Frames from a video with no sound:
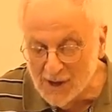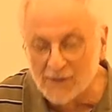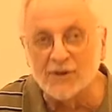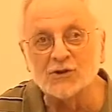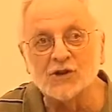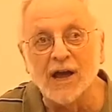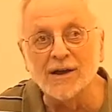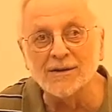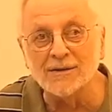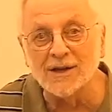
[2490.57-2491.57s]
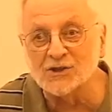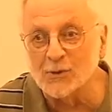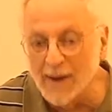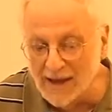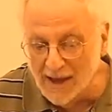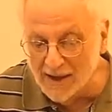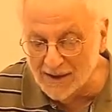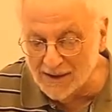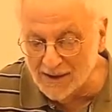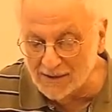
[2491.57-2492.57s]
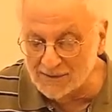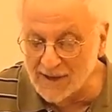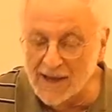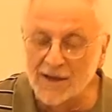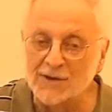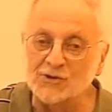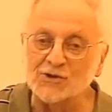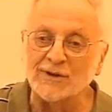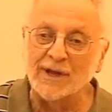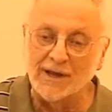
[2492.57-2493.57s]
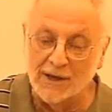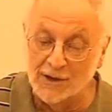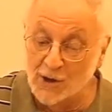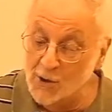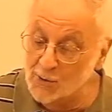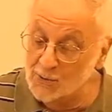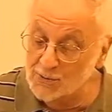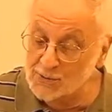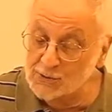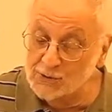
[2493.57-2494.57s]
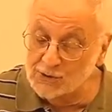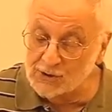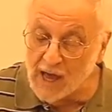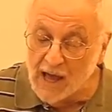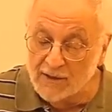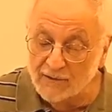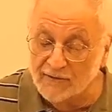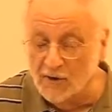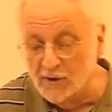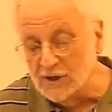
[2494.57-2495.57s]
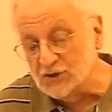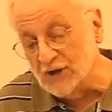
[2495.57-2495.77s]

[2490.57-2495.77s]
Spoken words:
the tail a-swinging, lazily he goes. The fur is